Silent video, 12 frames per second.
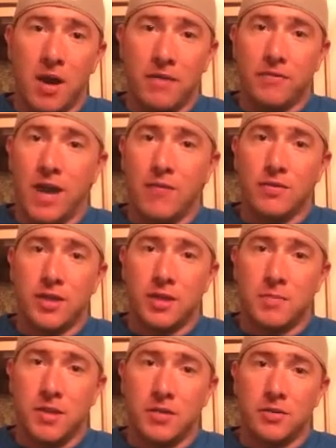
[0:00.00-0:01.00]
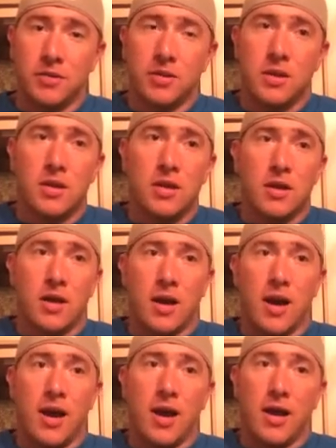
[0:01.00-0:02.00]
my 5 or 6 meals,
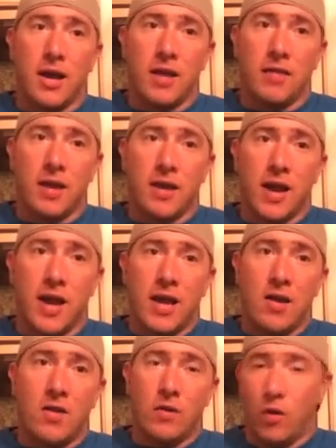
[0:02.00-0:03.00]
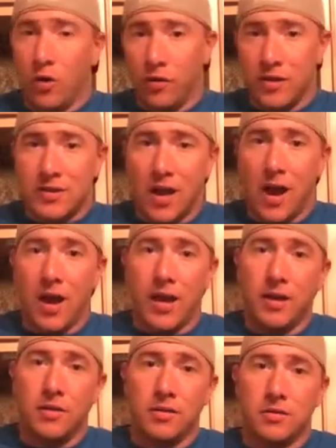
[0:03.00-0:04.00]
and then on the
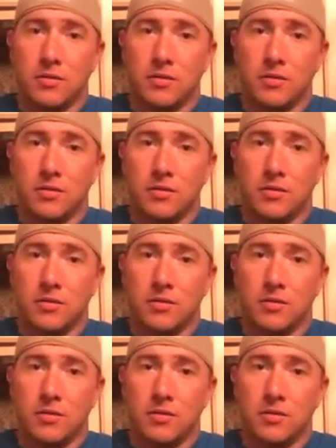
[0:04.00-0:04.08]
side,